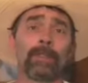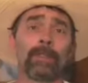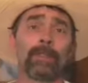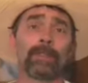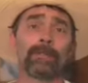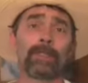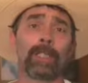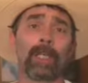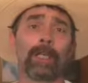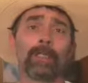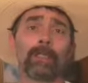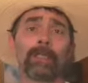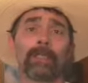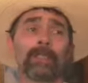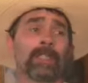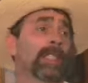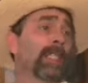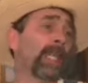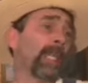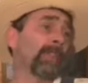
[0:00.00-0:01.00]
of
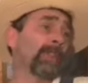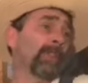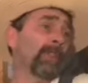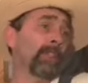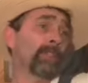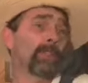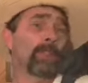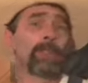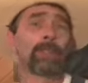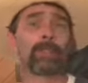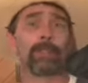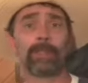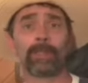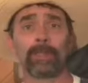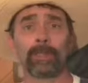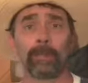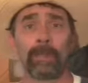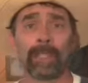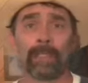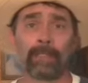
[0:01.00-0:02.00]
dollars. The Catholics alone
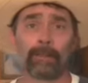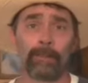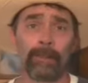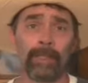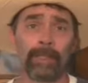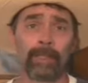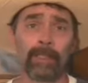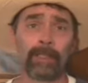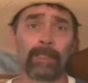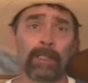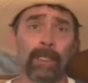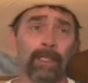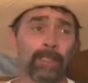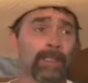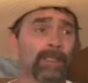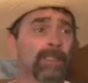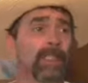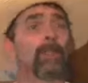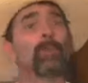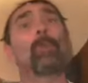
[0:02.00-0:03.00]
spend $1 billion
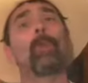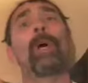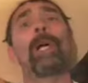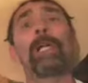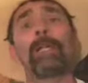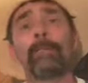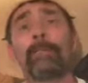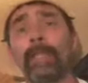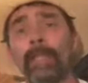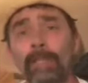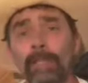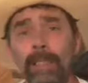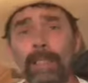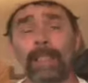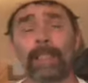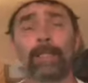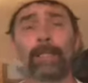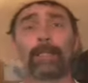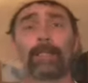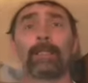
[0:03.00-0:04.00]
on one
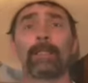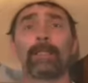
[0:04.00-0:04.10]
building.